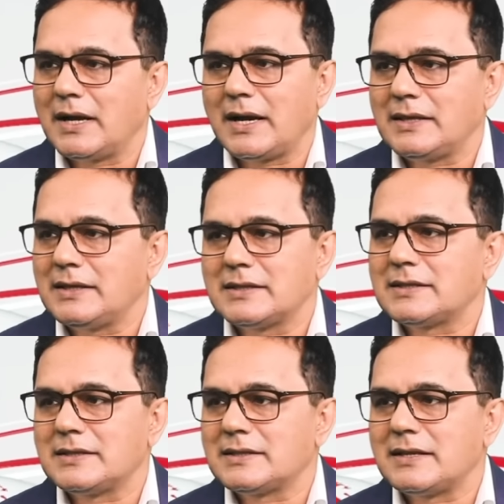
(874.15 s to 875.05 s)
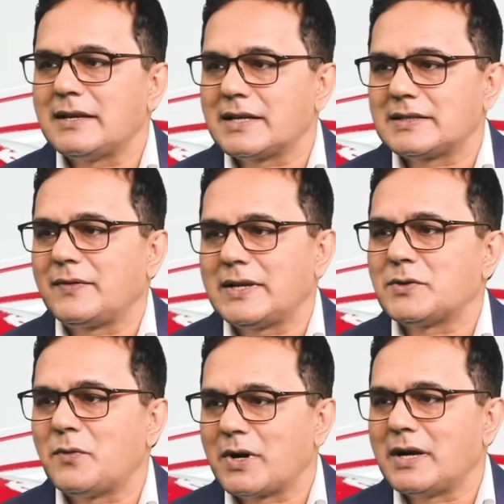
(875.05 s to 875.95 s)
And I think this is the next phase
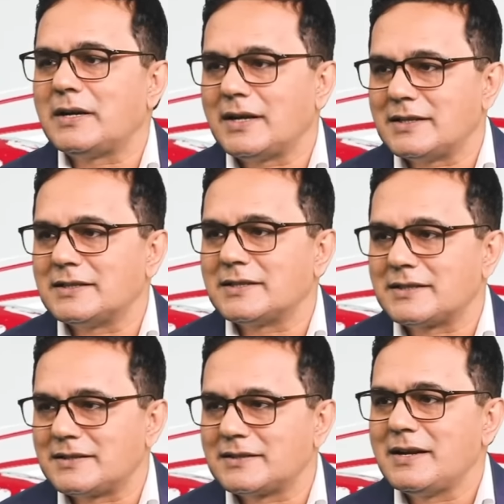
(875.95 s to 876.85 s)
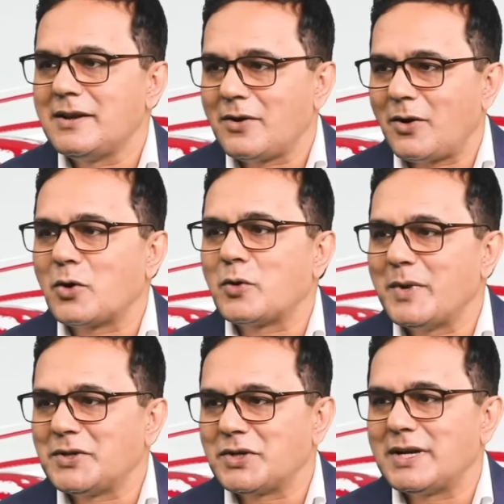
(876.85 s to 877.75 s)
of what intelligent
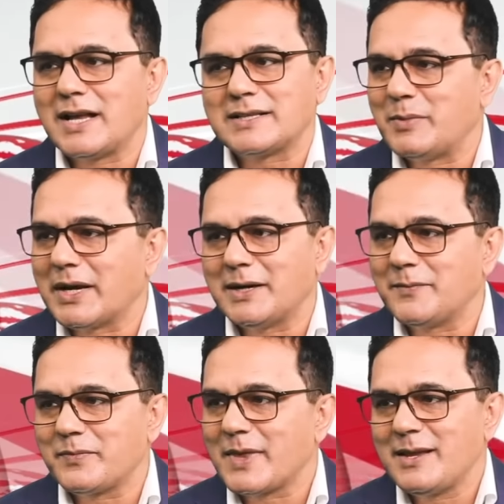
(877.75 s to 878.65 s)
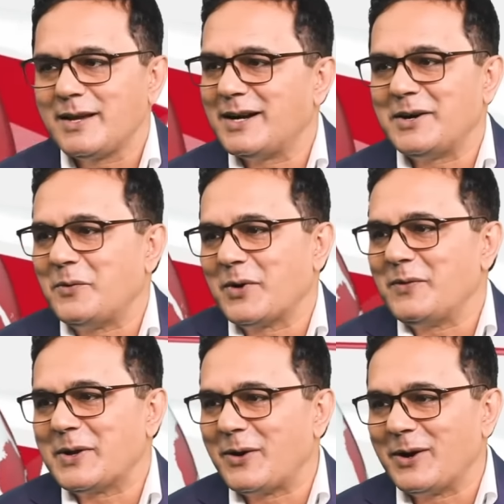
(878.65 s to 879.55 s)
automation has become, what
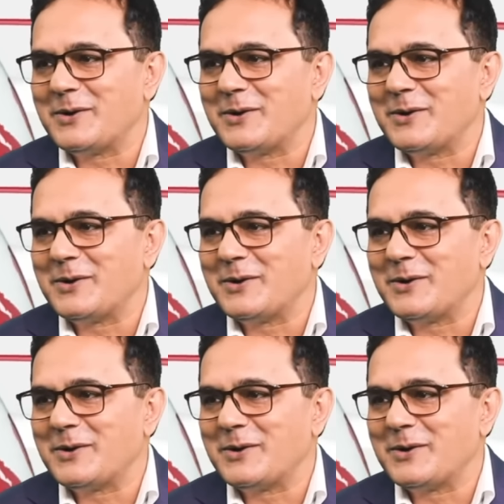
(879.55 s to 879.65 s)
we call